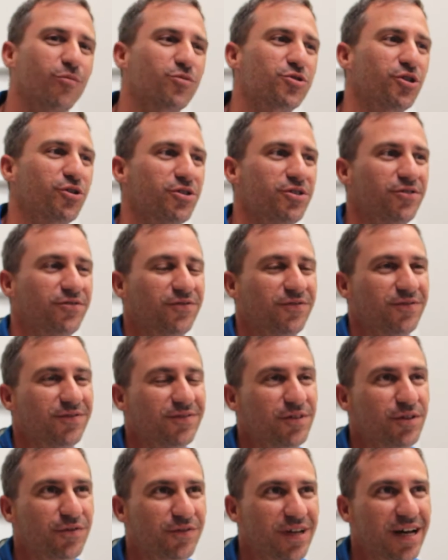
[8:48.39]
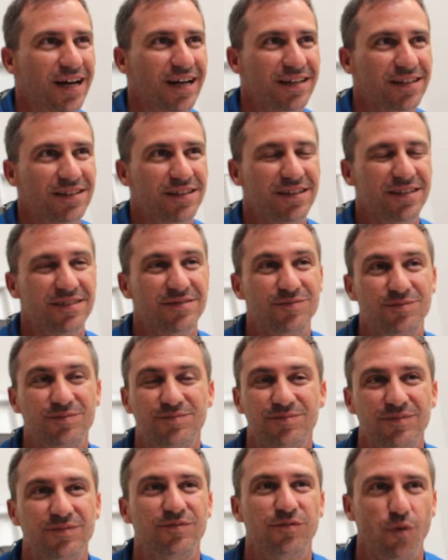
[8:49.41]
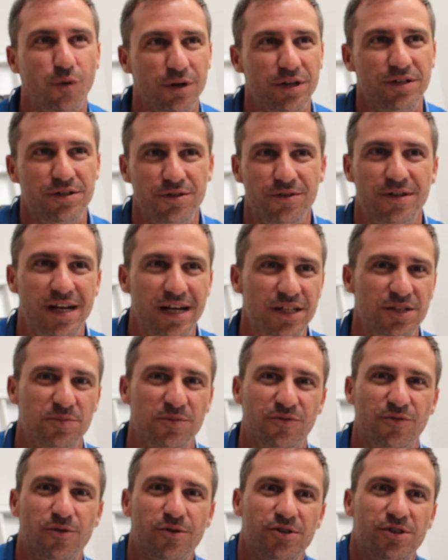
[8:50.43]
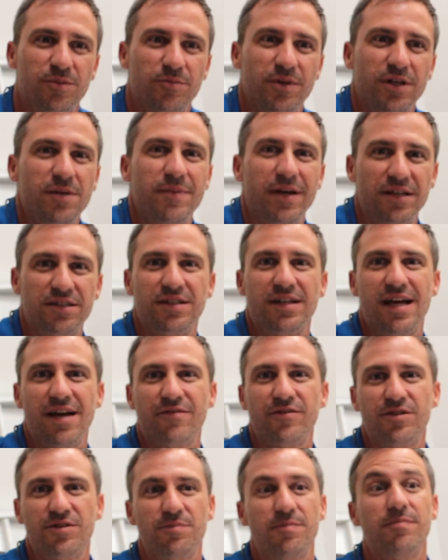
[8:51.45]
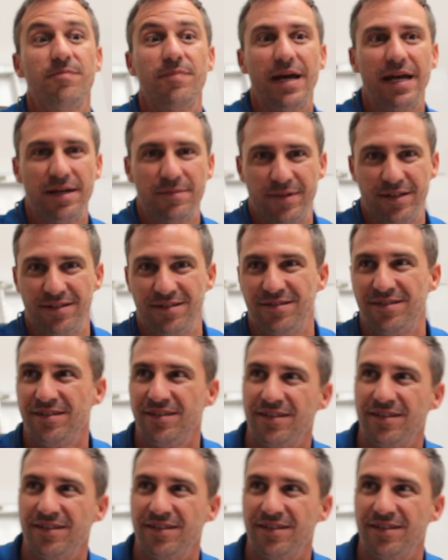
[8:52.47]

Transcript: So you've got 42 days before somebody makes an average payment